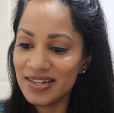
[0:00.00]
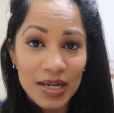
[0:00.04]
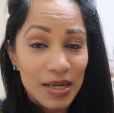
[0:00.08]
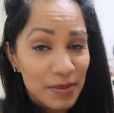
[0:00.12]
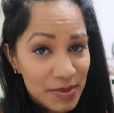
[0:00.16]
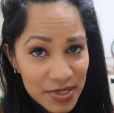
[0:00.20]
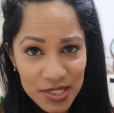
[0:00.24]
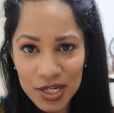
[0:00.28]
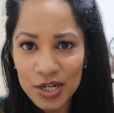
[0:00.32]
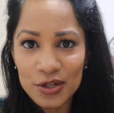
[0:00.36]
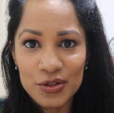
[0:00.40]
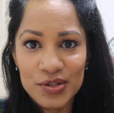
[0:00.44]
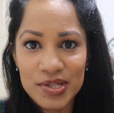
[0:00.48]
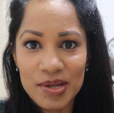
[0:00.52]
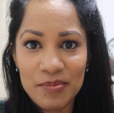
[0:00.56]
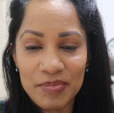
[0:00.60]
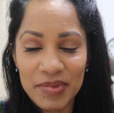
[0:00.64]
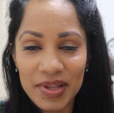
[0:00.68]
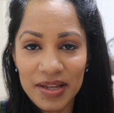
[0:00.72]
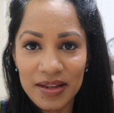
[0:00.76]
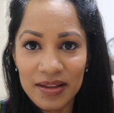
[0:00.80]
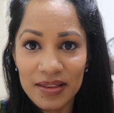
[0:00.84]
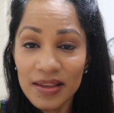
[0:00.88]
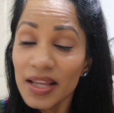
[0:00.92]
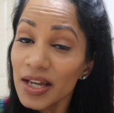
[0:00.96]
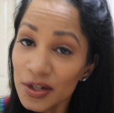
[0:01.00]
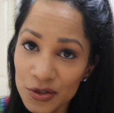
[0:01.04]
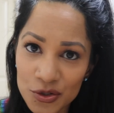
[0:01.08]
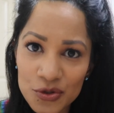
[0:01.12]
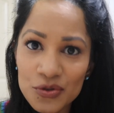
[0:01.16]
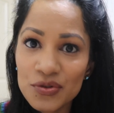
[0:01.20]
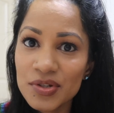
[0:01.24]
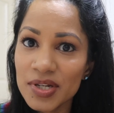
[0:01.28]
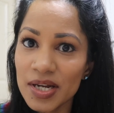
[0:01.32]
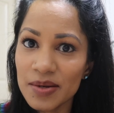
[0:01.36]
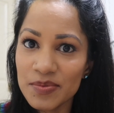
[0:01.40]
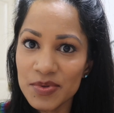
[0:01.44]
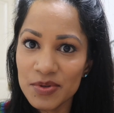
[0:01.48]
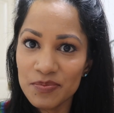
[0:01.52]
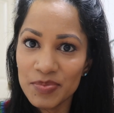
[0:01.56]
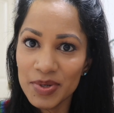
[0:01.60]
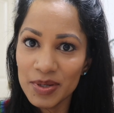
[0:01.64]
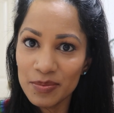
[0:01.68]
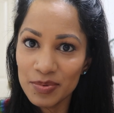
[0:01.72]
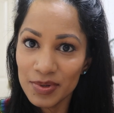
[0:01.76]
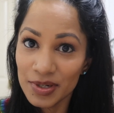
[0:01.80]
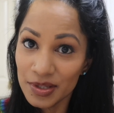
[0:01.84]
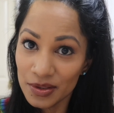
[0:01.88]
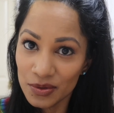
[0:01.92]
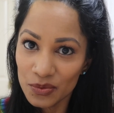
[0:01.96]
Let me tell you something. There are two types of
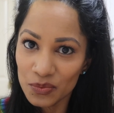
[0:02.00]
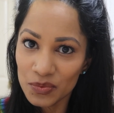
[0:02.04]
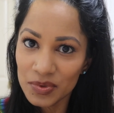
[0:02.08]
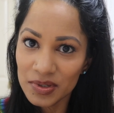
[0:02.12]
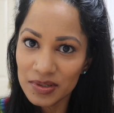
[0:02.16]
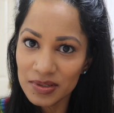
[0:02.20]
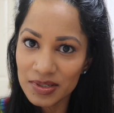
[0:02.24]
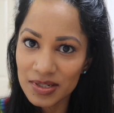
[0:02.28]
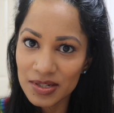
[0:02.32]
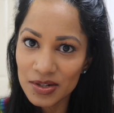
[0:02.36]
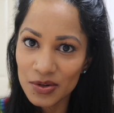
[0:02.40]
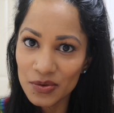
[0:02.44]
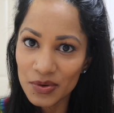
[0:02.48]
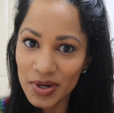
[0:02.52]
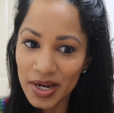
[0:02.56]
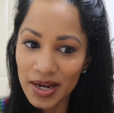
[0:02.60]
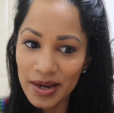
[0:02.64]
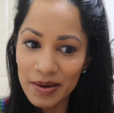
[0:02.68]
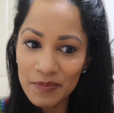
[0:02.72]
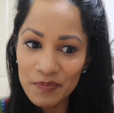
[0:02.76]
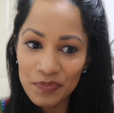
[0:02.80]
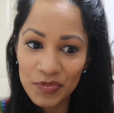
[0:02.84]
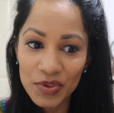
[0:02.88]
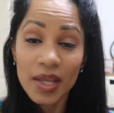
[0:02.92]
people in the world, okay?